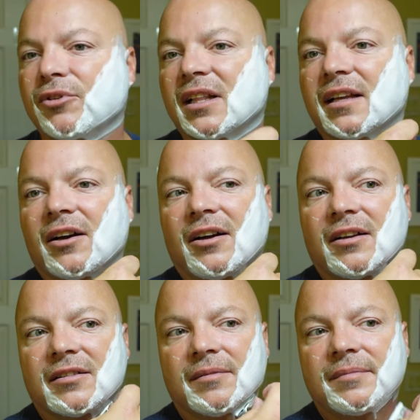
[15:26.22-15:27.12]
really
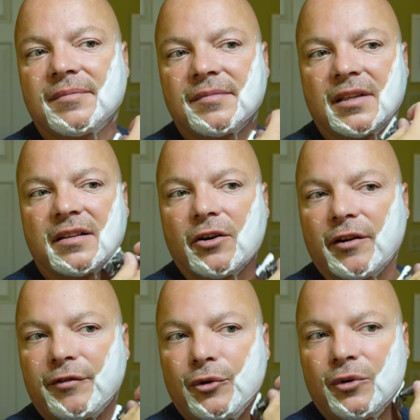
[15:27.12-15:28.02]
awesome. And so
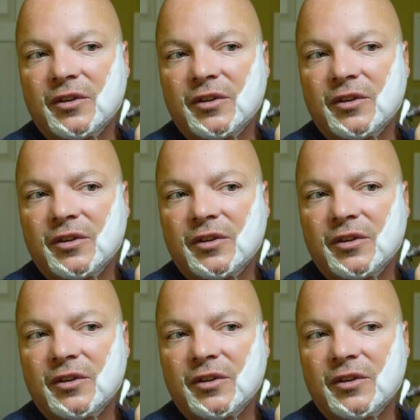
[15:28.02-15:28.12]
if you